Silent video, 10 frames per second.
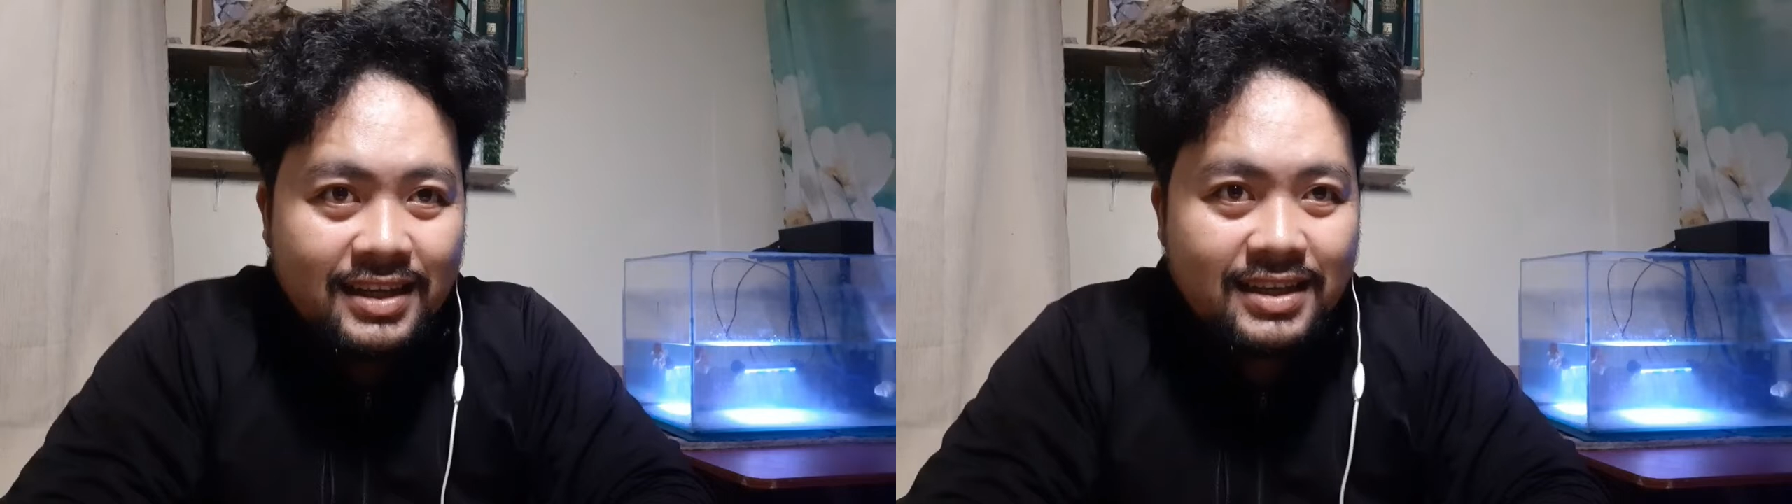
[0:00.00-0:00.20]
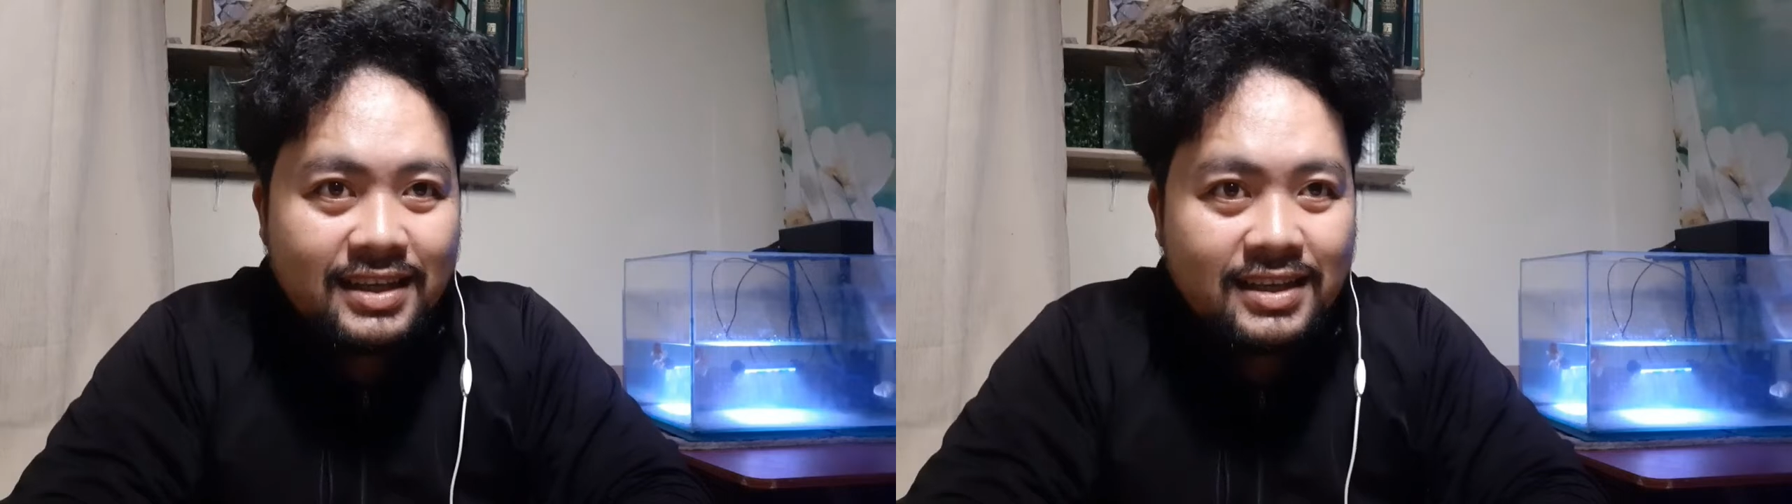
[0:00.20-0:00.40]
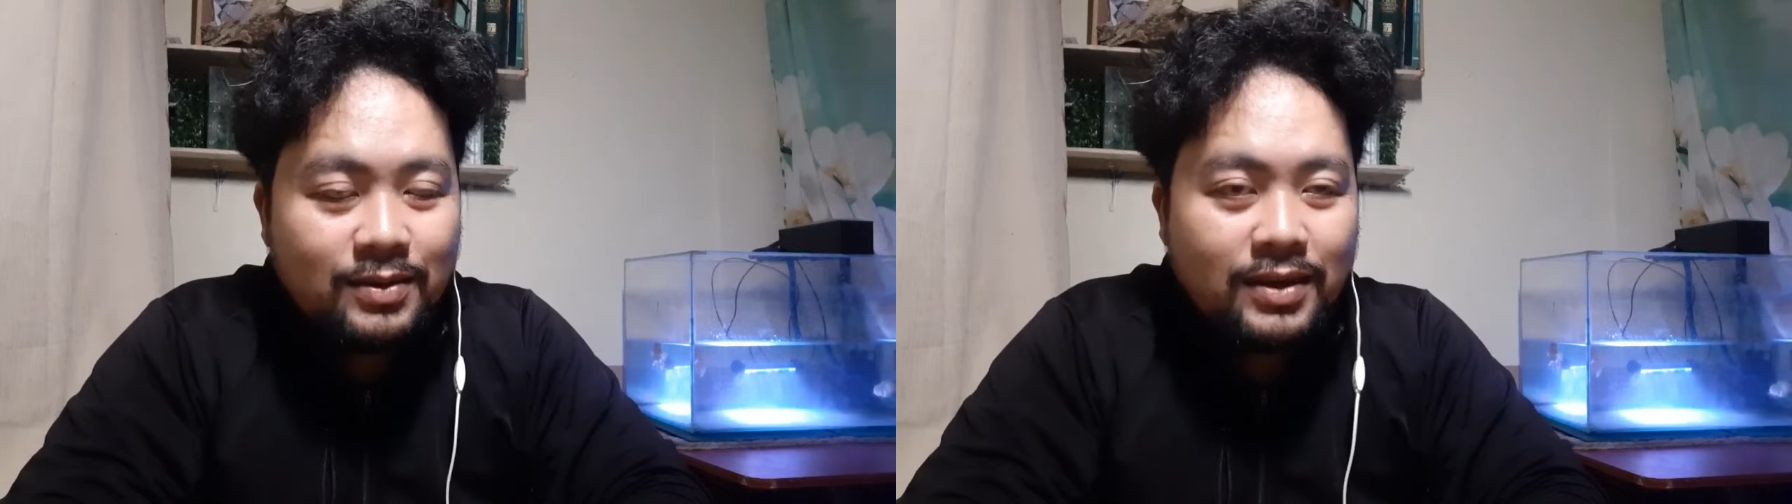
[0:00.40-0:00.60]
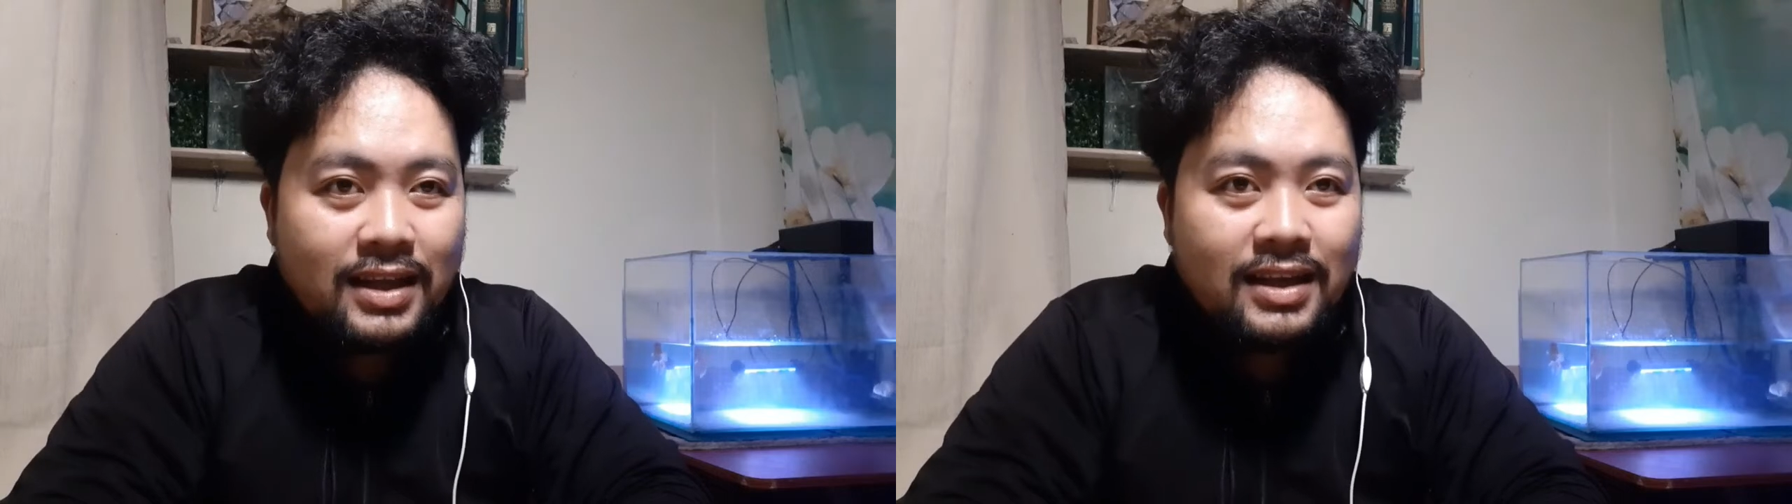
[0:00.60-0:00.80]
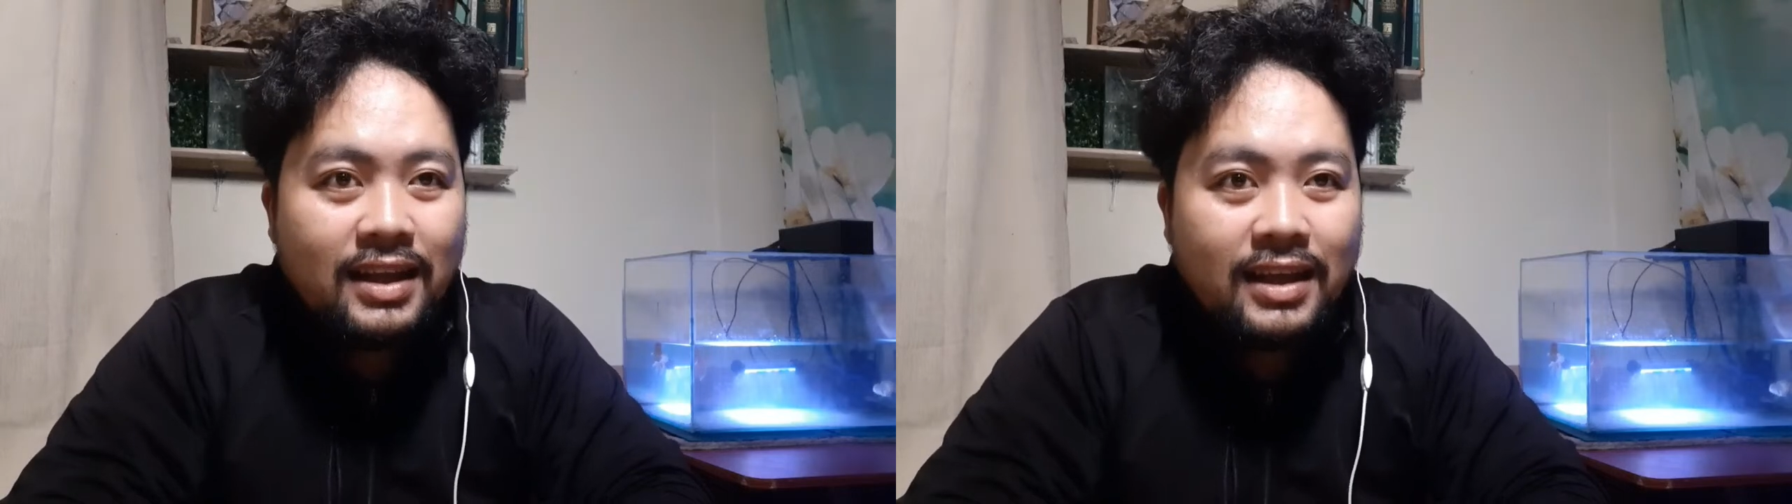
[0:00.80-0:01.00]
disease in
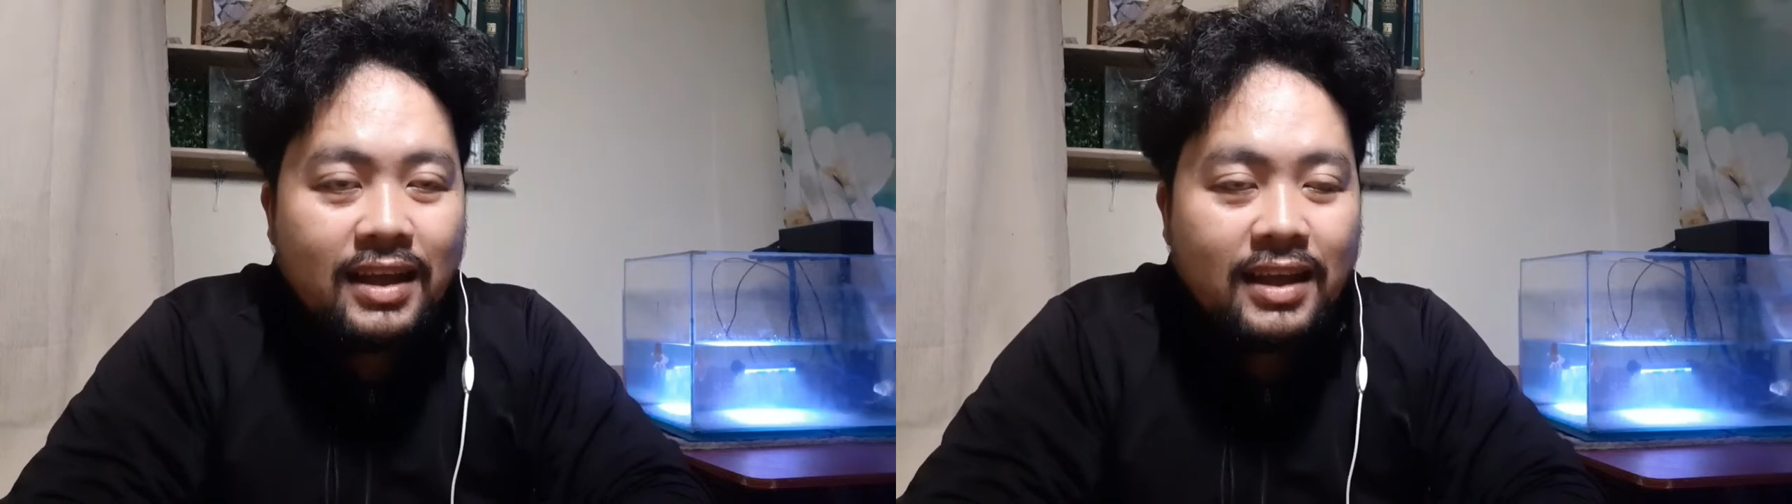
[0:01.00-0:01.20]
handling,